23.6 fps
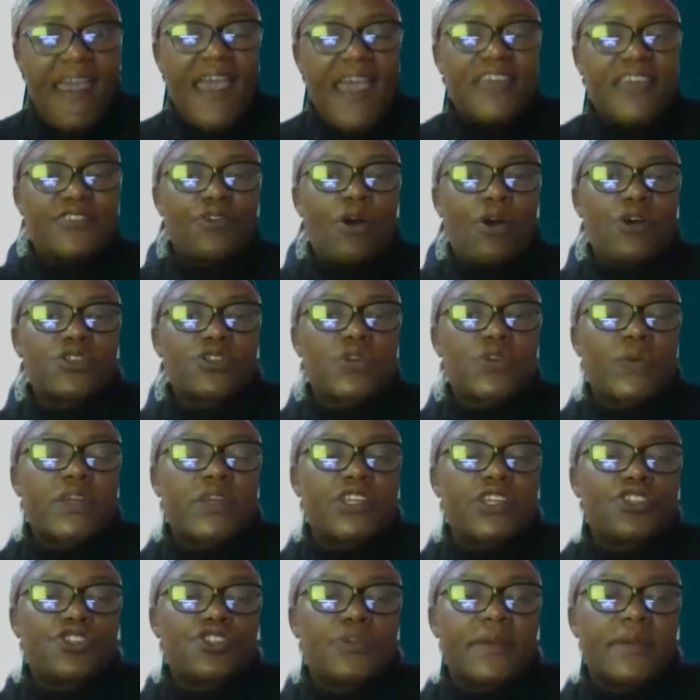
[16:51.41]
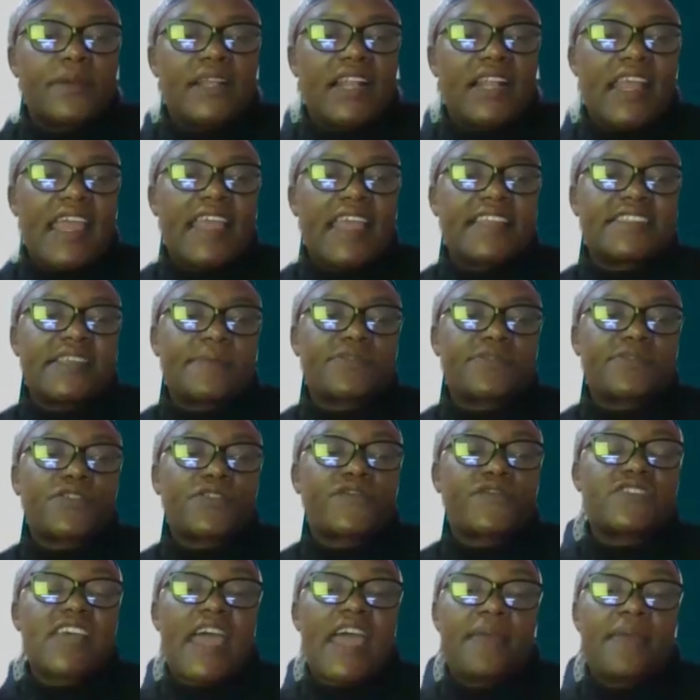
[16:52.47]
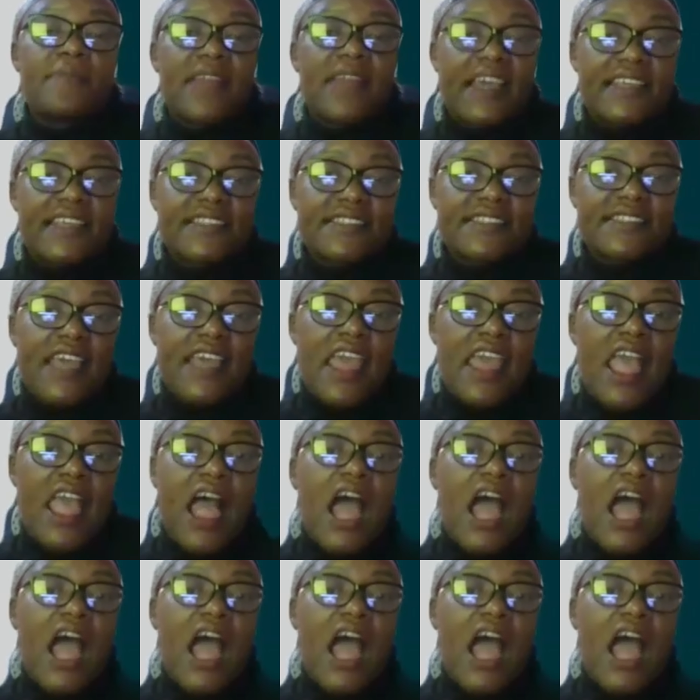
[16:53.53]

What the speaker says: And also we need to be clear in terms of timelines.